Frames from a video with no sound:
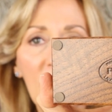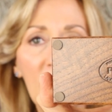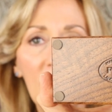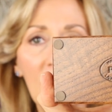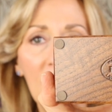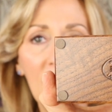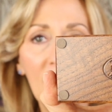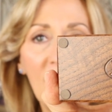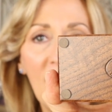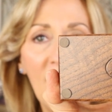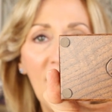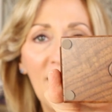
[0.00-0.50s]

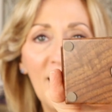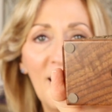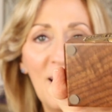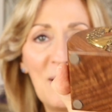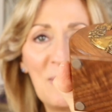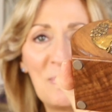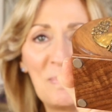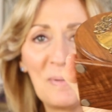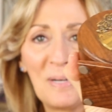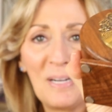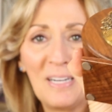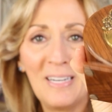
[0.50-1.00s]
making that
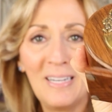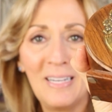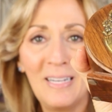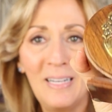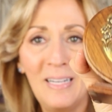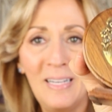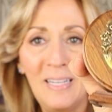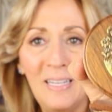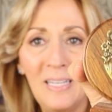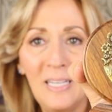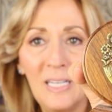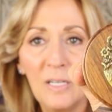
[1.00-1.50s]
up.
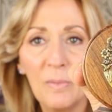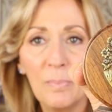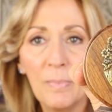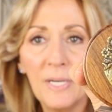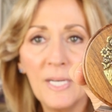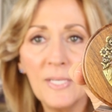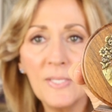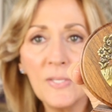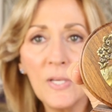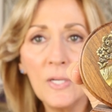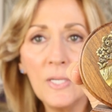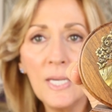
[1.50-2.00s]

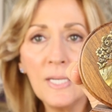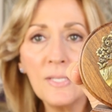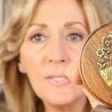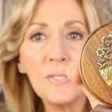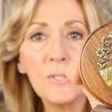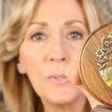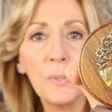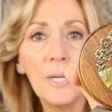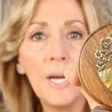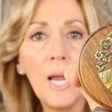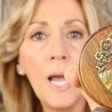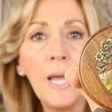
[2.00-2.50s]
But I said yes
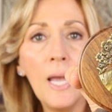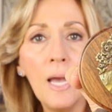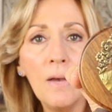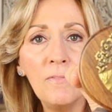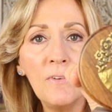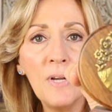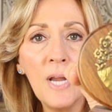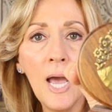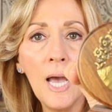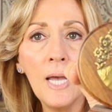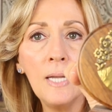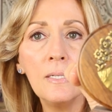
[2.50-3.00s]
to it. I
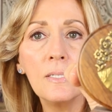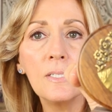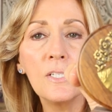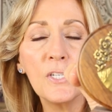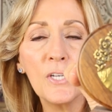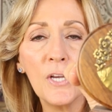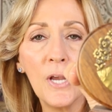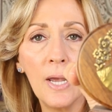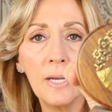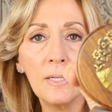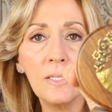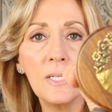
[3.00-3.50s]
have not
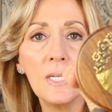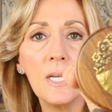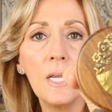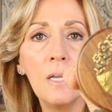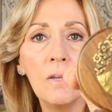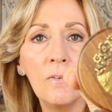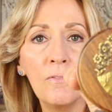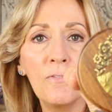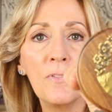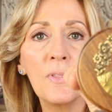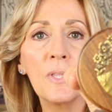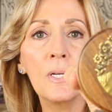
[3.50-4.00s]
checked
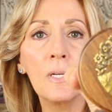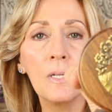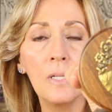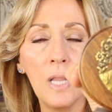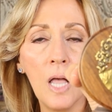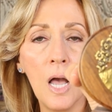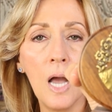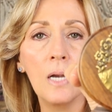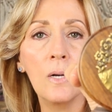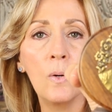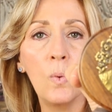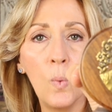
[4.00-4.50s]
if the
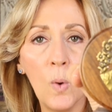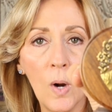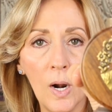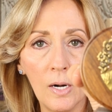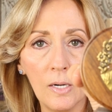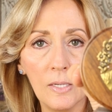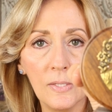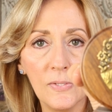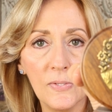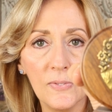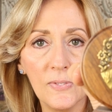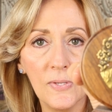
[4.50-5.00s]
clock
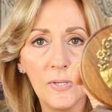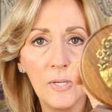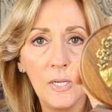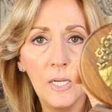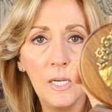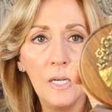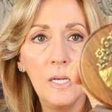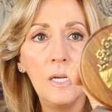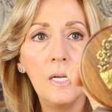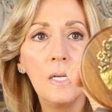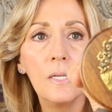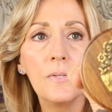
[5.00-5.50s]
works.
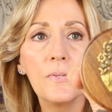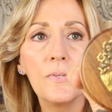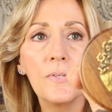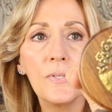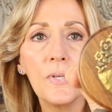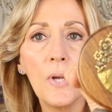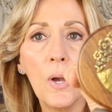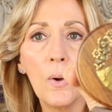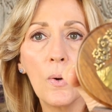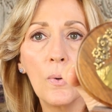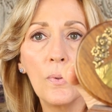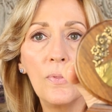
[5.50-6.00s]

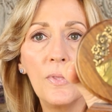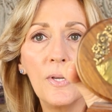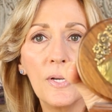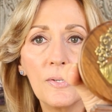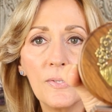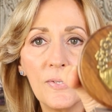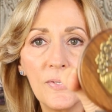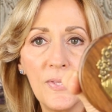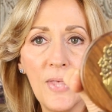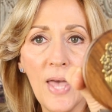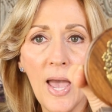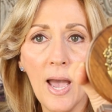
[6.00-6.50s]
So
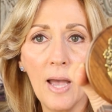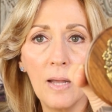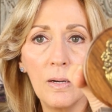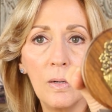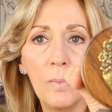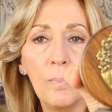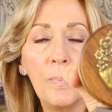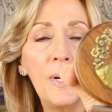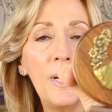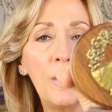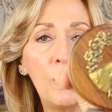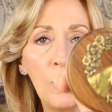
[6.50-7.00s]
there's
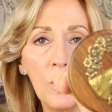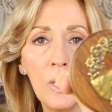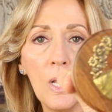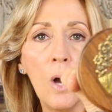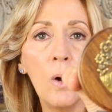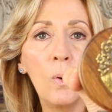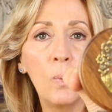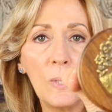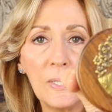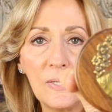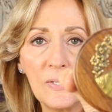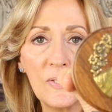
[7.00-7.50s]
that. But I will
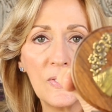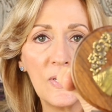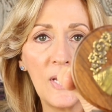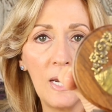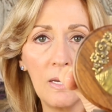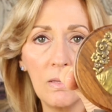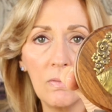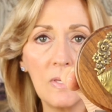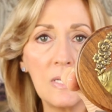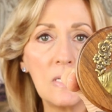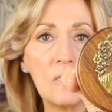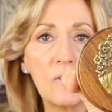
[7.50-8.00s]
always
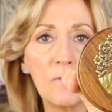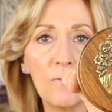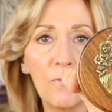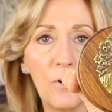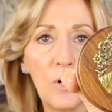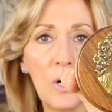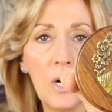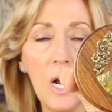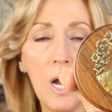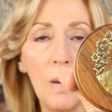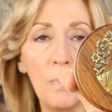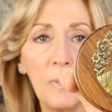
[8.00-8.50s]
take these
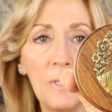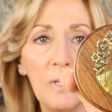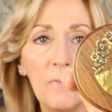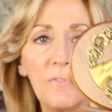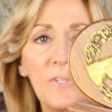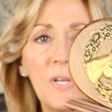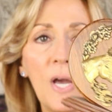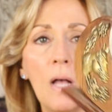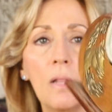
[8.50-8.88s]
for a couple of